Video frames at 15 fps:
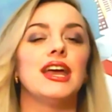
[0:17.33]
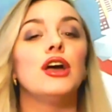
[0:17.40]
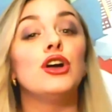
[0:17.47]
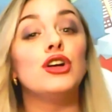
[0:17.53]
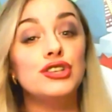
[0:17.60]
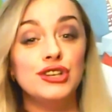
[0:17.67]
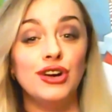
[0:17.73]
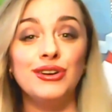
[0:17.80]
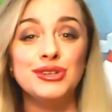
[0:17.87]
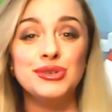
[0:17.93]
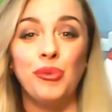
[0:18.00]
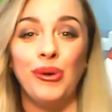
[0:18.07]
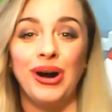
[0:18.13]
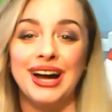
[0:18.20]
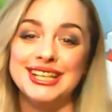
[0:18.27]
Don't
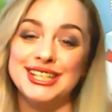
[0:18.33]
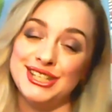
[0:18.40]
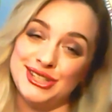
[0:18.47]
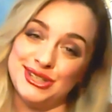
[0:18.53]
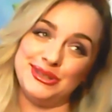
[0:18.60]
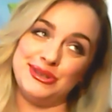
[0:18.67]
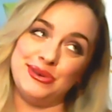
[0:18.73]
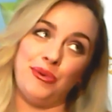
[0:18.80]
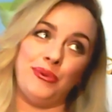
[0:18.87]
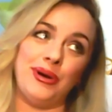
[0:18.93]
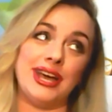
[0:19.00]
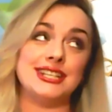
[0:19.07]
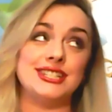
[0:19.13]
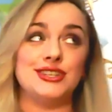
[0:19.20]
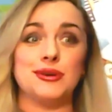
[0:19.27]
want to
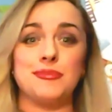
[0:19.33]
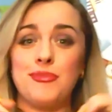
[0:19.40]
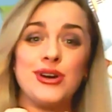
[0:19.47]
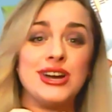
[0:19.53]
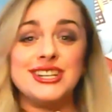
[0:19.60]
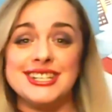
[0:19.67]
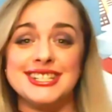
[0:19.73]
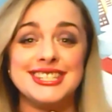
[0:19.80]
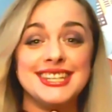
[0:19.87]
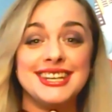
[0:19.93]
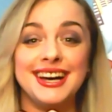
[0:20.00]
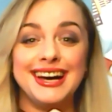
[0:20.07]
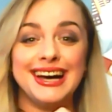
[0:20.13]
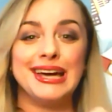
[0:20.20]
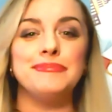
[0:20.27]
waste your precious
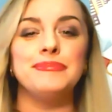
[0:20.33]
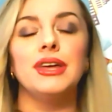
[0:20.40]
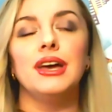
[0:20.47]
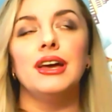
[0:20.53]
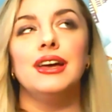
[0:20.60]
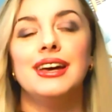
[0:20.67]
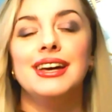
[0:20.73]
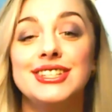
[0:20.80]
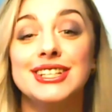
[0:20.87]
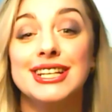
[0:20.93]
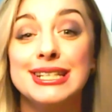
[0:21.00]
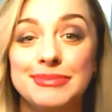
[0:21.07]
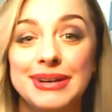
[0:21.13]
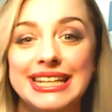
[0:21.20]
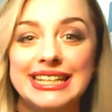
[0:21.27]
time.
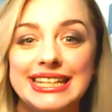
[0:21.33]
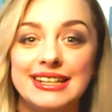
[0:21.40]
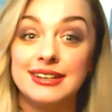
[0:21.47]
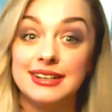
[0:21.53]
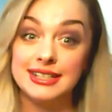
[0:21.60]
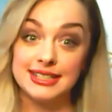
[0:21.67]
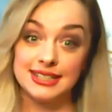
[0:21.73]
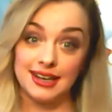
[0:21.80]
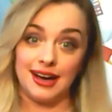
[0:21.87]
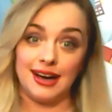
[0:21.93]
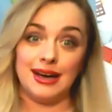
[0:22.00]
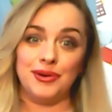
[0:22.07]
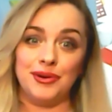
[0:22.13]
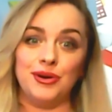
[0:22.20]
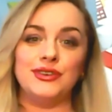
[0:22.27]
Just my dears,
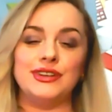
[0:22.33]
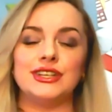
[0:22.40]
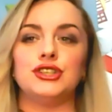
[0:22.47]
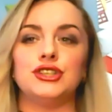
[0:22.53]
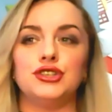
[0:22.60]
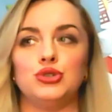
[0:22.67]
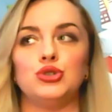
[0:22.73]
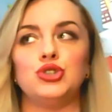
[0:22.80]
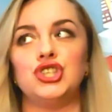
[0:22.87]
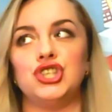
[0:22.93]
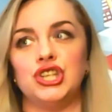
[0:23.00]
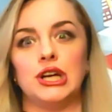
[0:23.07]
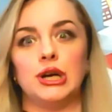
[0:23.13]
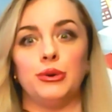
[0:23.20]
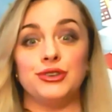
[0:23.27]
I'm going to
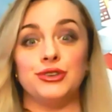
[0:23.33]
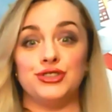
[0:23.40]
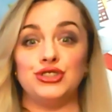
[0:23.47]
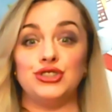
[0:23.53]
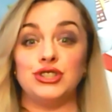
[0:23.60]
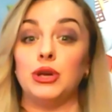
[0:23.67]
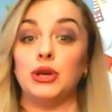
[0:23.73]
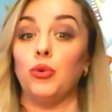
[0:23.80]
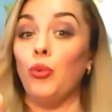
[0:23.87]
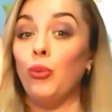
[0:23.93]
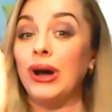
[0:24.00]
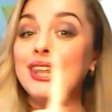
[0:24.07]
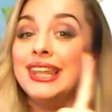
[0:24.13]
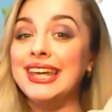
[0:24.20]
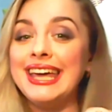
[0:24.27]
share with you today
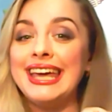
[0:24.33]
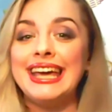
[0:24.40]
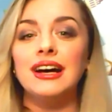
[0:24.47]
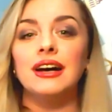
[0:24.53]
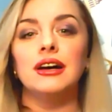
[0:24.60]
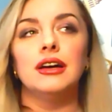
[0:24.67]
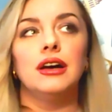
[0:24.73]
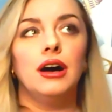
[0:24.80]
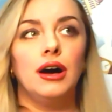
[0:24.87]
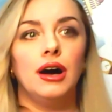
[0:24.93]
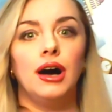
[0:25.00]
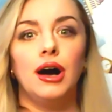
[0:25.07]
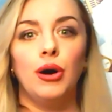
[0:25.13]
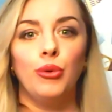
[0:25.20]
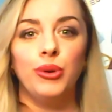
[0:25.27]
one link
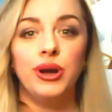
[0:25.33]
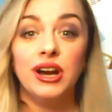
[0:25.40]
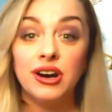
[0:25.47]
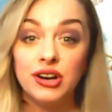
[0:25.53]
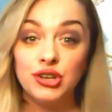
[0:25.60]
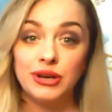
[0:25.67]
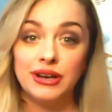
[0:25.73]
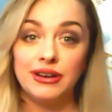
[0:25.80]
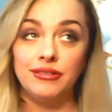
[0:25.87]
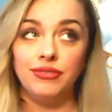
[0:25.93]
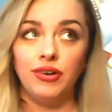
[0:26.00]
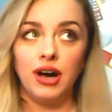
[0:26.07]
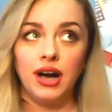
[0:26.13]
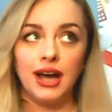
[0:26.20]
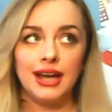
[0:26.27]
uh, where you can
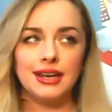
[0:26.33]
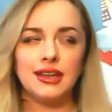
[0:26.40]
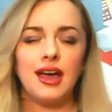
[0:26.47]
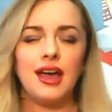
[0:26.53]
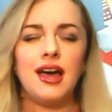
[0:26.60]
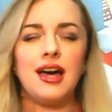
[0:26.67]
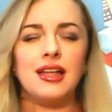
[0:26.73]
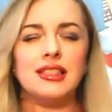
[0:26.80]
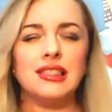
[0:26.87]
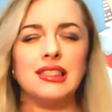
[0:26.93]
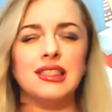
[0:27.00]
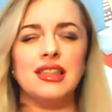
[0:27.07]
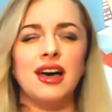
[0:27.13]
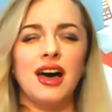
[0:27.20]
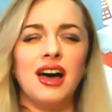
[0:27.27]
find a
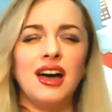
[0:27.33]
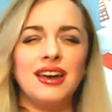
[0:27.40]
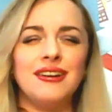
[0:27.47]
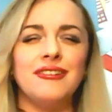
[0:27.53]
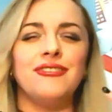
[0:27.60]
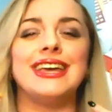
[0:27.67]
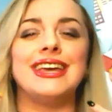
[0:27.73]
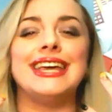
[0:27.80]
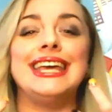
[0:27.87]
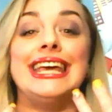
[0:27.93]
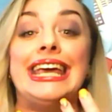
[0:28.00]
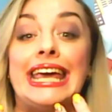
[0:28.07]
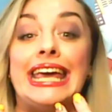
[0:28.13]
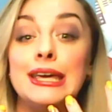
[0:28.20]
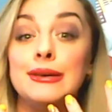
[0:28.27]
lot of
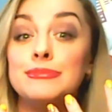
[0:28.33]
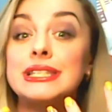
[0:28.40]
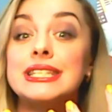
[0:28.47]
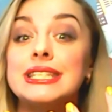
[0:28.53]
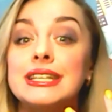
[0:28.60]
games